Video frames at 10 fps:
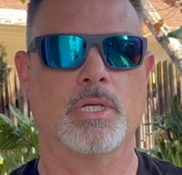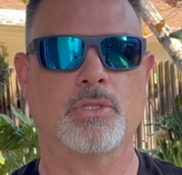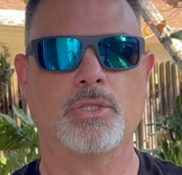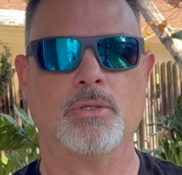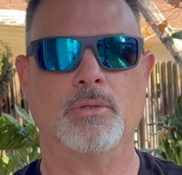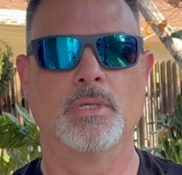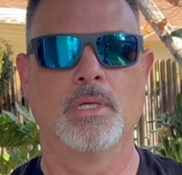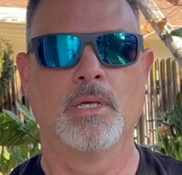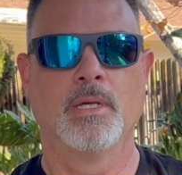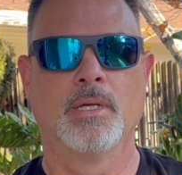issue.
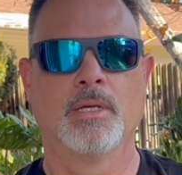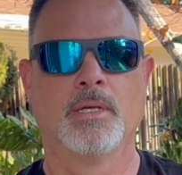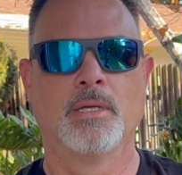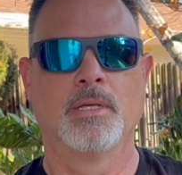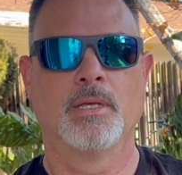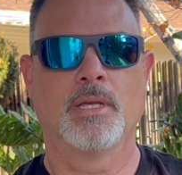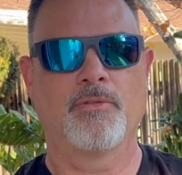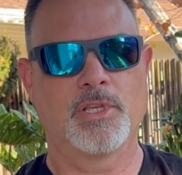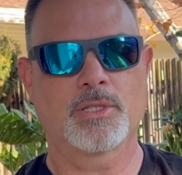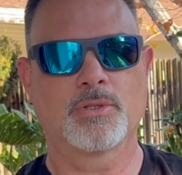
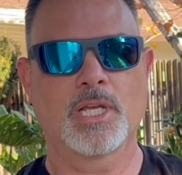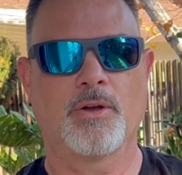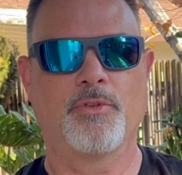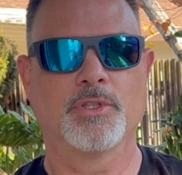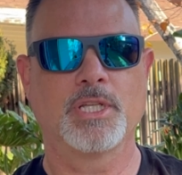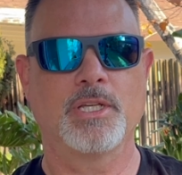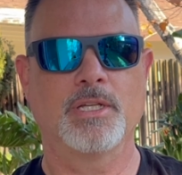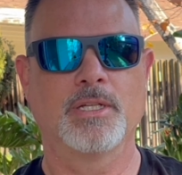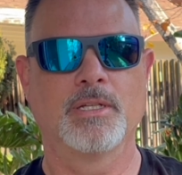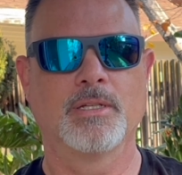If this was helpful to you,